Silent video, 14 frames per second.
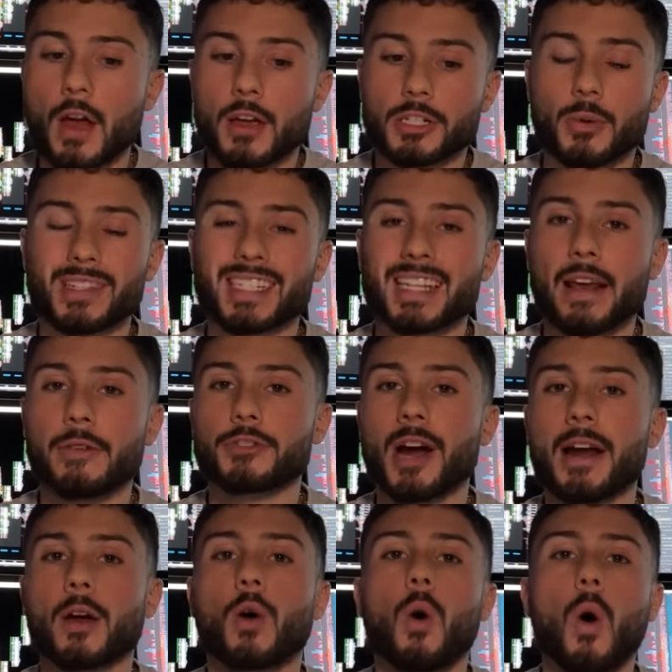So instead of
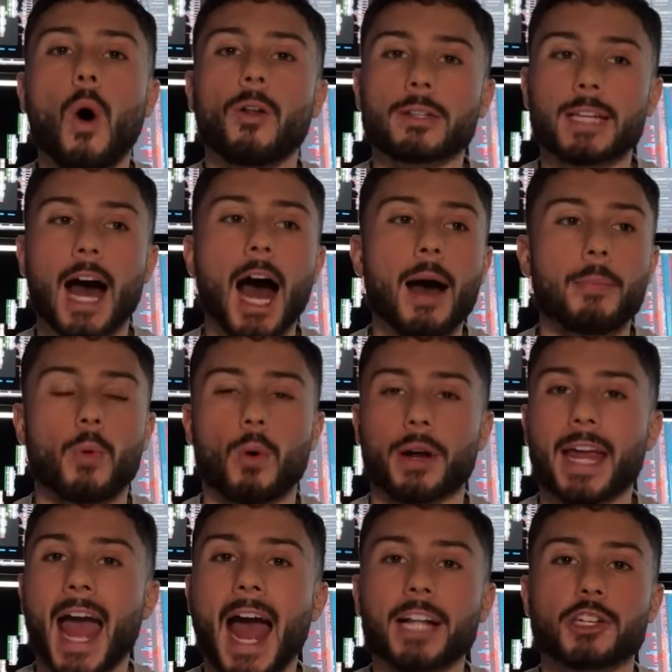trying to call a top or
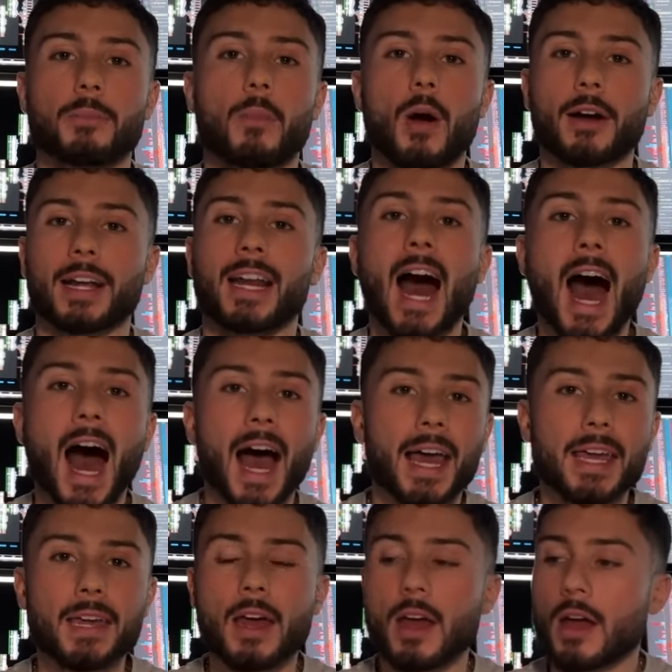catch a market
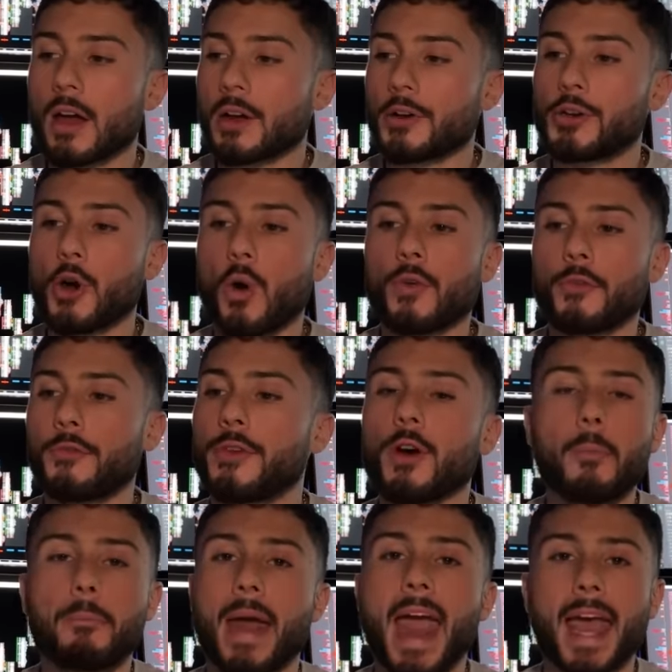high, don't feel
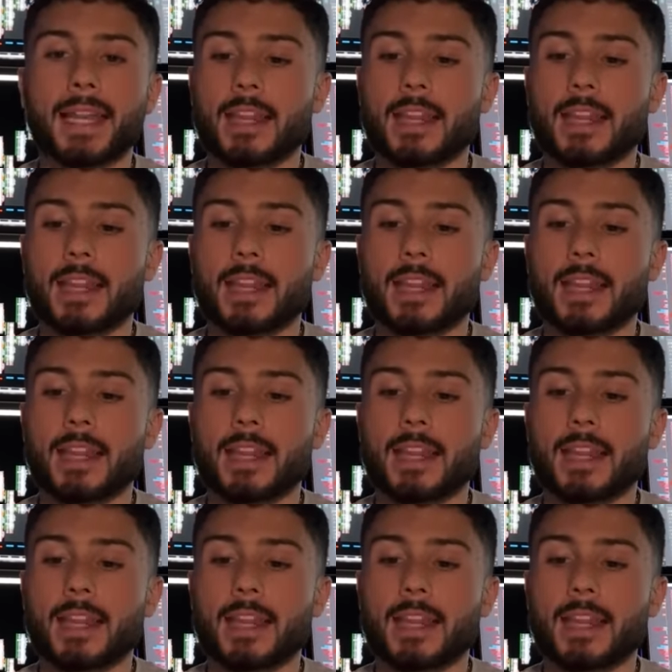bad